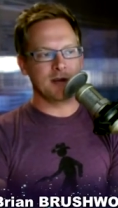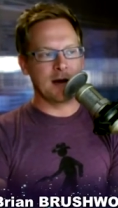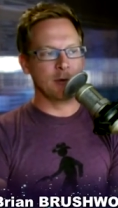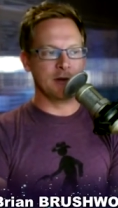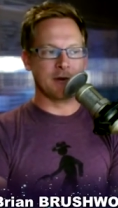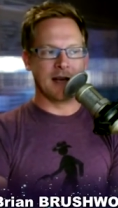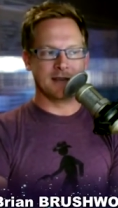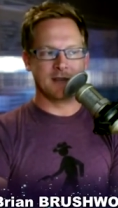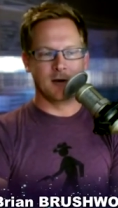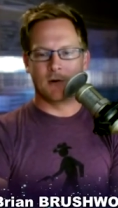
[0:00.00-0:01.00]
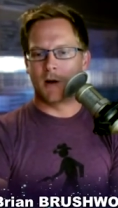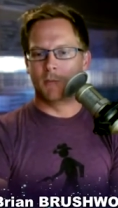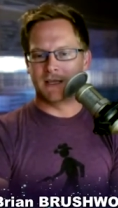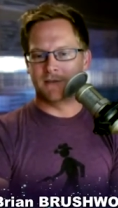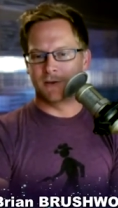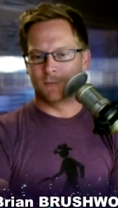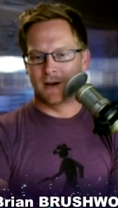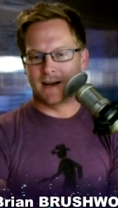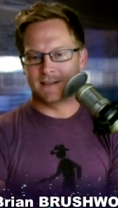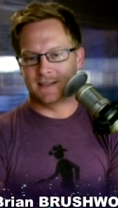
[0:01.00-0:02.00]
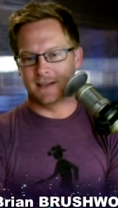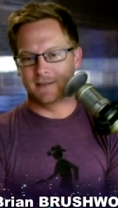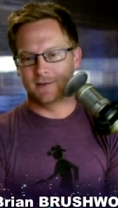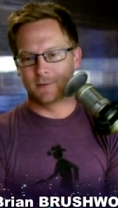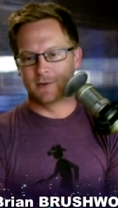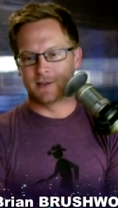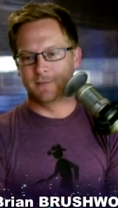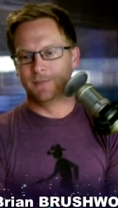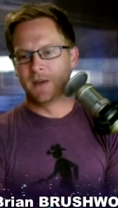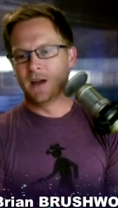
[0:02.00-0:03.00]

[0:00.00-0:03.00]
I'm with you guys. I'll, I'll, believe it when I see it. So we'll see.